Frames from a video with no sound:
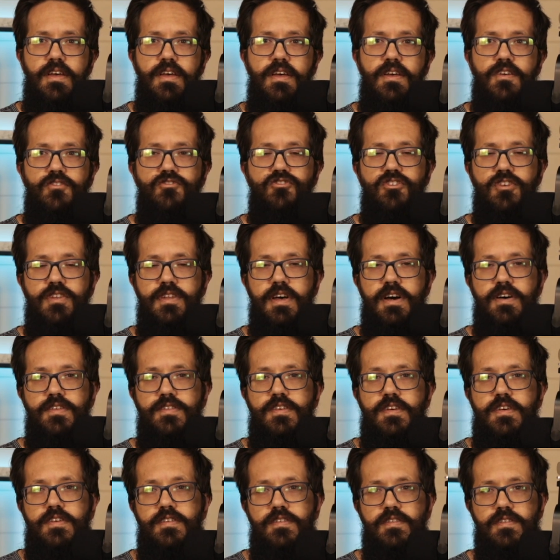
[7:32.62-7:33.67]
she tells
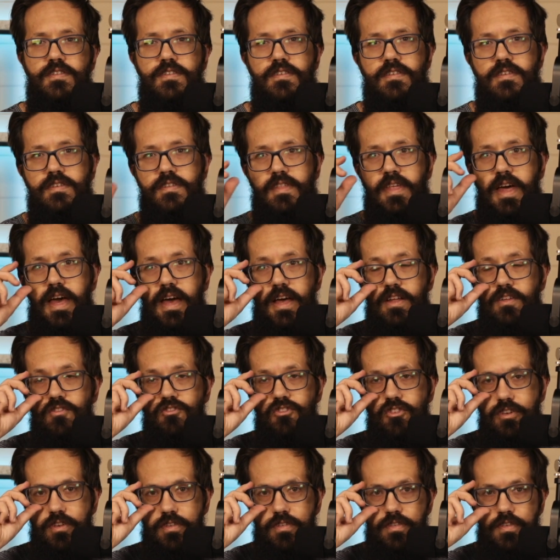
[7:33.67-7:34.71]
us that
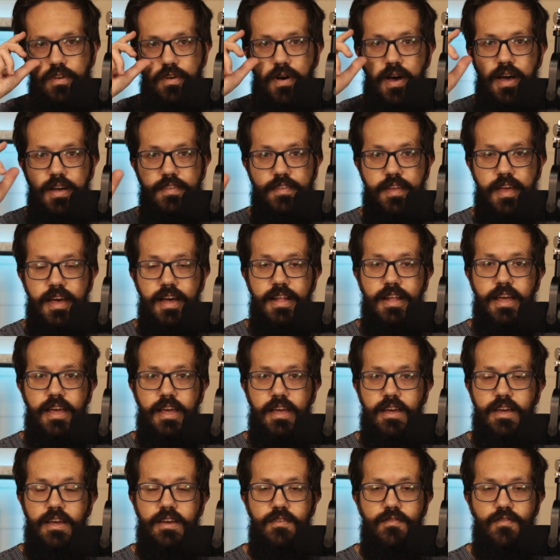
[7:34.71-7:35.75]
she still has a
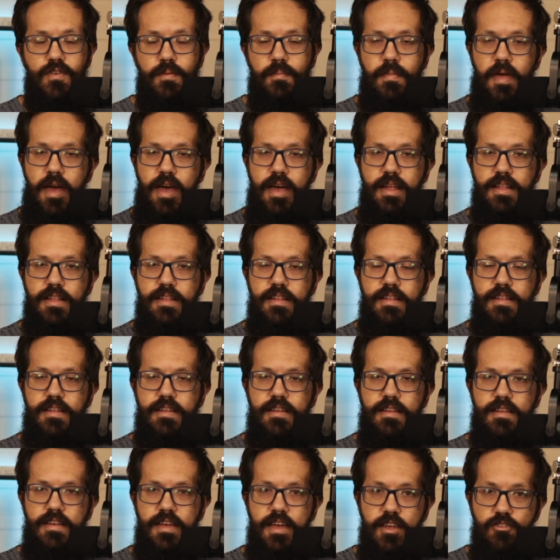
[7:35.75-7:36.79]
headache from that
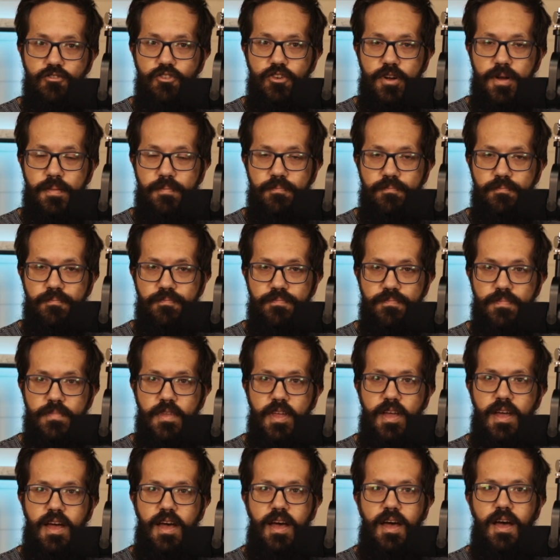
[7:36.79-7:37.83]
injury.
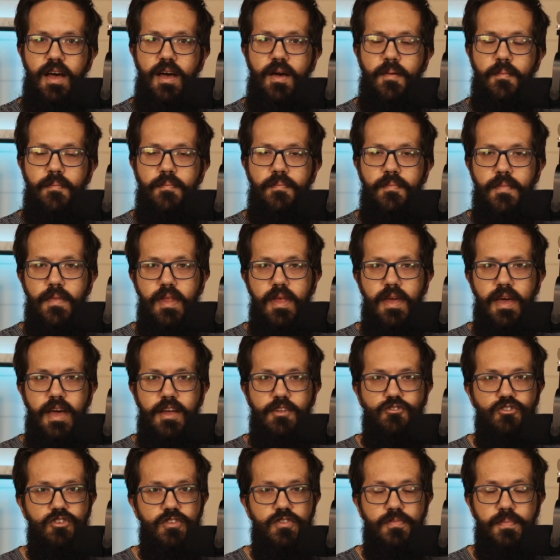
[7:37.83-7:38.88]
Um,
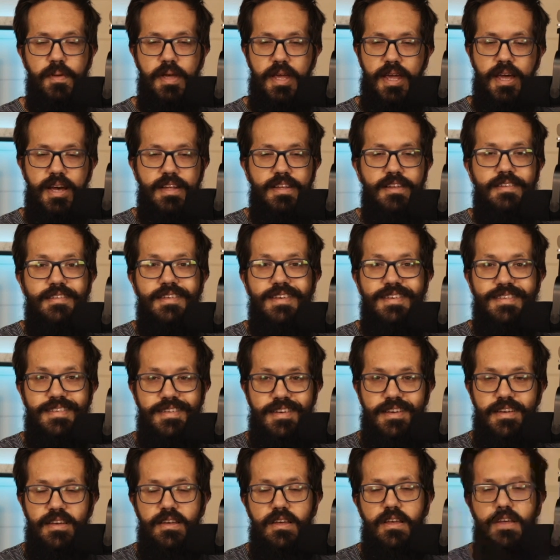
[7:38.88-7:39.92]
and she's been kind of
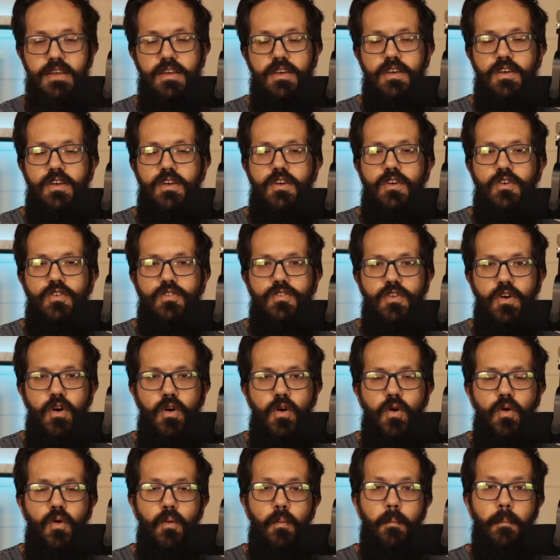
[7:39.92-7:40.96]
dizzy.
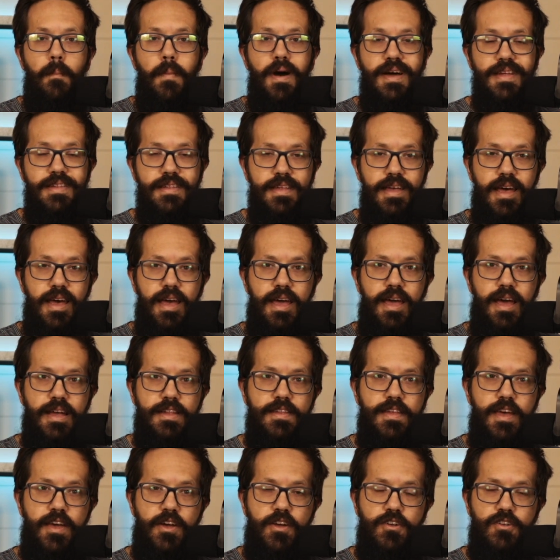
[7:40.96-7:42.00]
So Monday, I
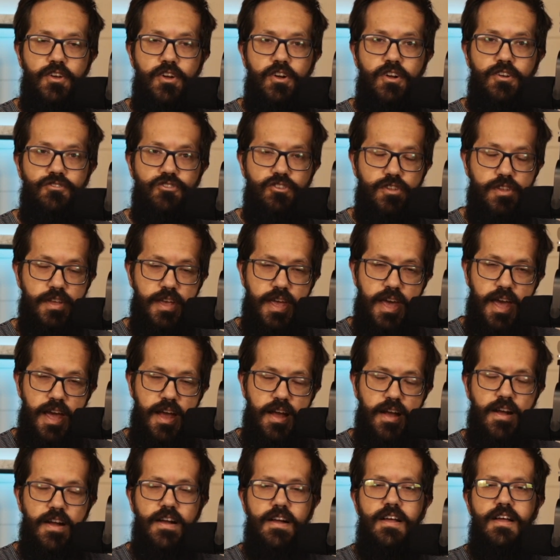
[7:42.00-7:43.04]
take her to urgent
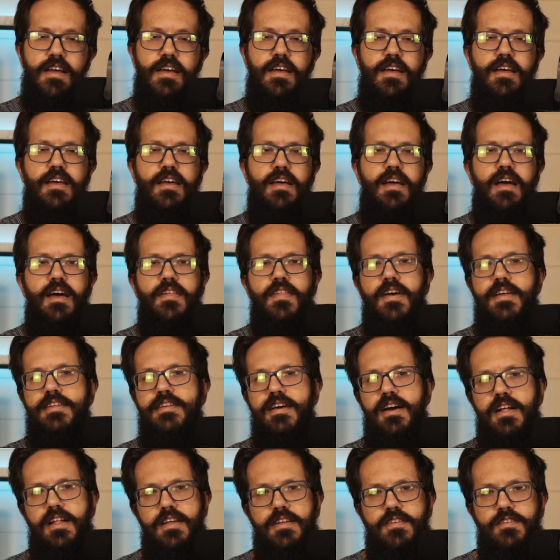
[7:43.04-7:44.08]
care. They
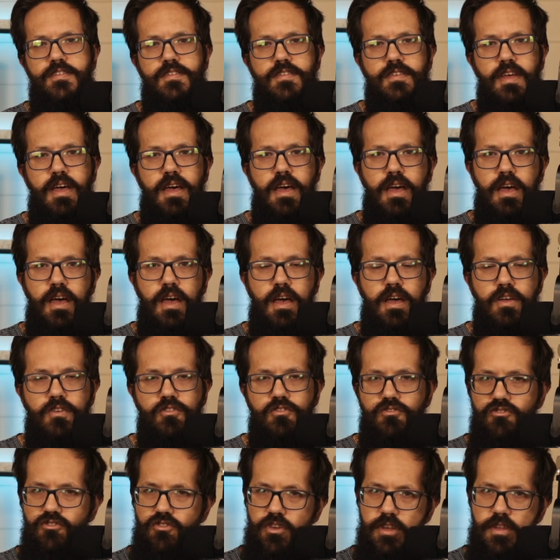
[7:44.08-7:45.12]
tell us
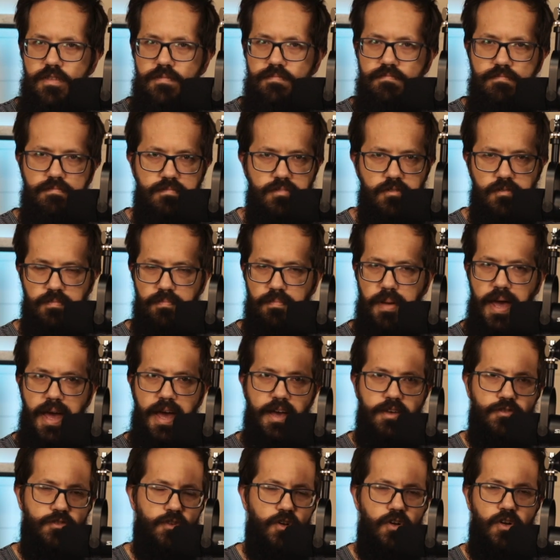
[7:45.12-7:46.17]
she
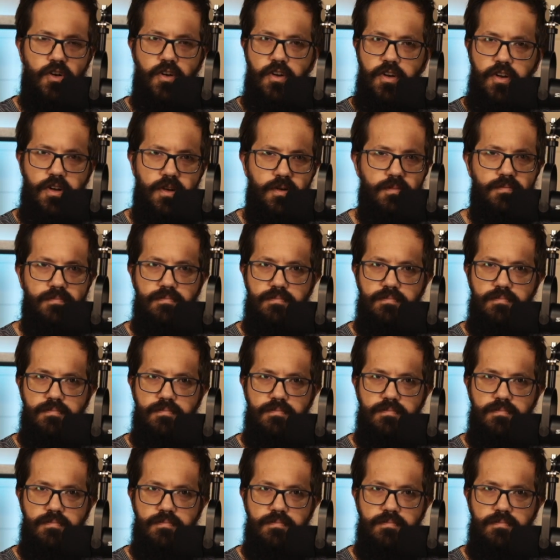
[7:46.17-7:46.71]
passed all her,